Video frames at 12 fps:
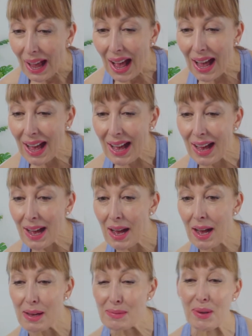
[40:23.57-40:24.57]

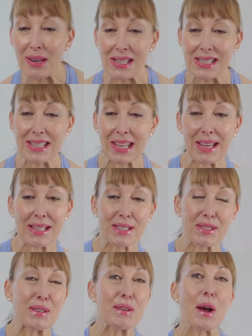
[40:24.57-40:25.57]
Buenos dias
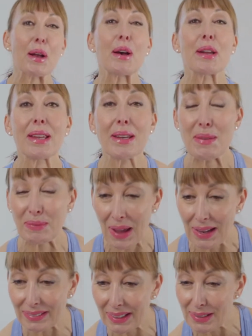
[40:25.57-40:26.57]
to Corina
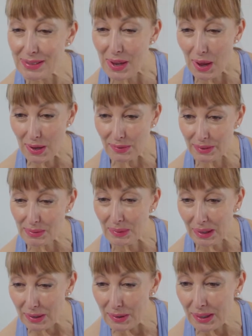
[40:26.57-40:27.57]
Perry, who's over in
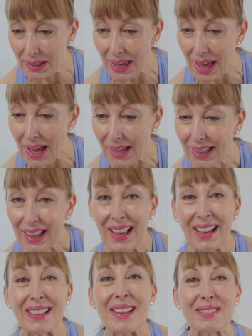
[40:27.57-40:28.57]
Mallorca.
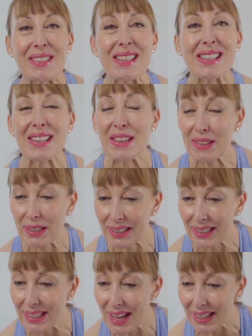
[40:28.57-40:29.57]
Lovely to see you,
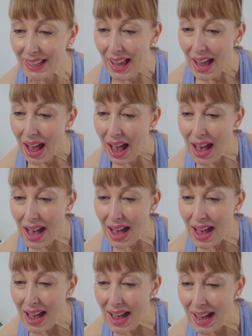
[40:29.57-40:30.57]
Corina.
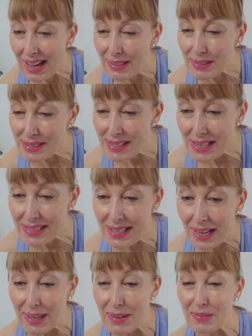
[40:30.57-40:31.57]
Who says,
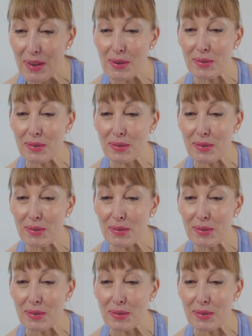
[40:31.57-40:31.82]
thank you for